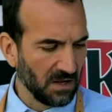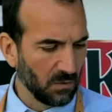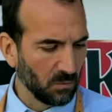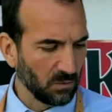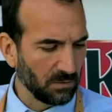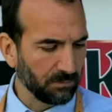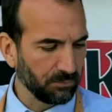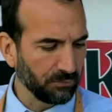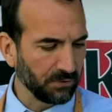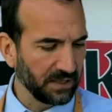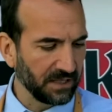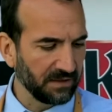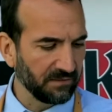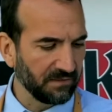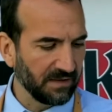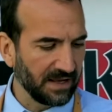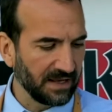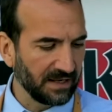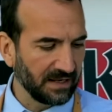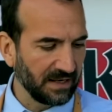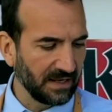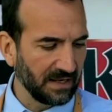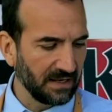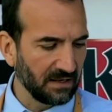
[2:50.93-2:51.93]
We're bringing
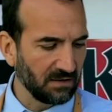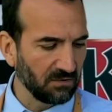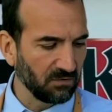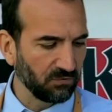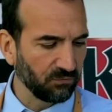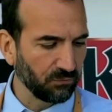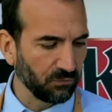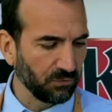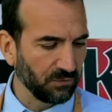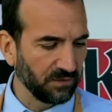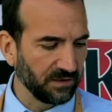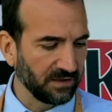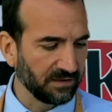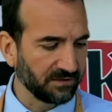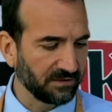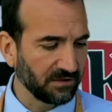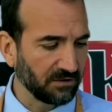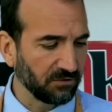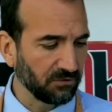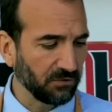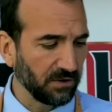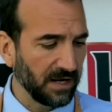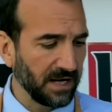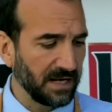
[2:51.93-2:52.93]
that in through these
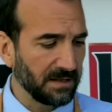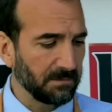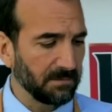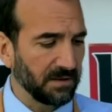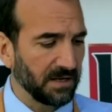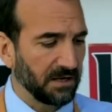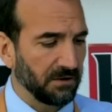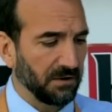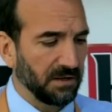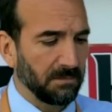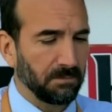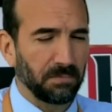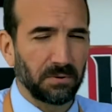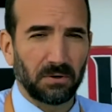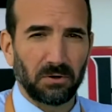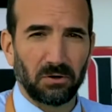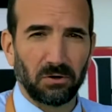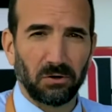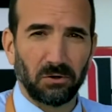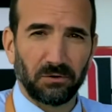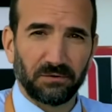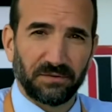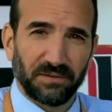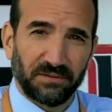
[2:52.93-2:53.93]
Cranberry
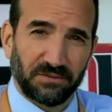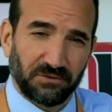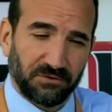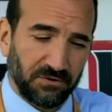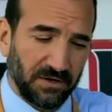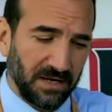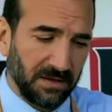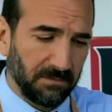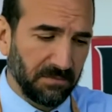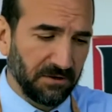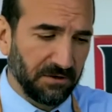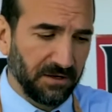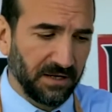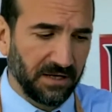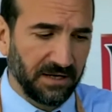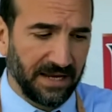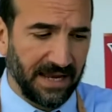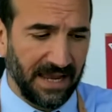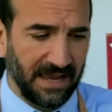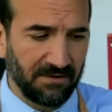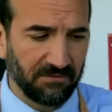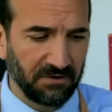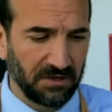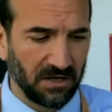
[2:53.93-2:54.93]
Pearls, these cranberry
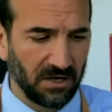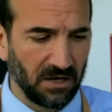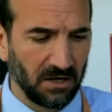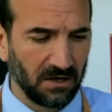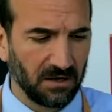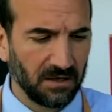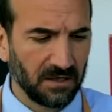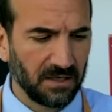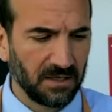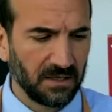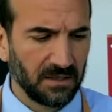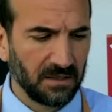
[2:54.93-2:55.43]
caviar.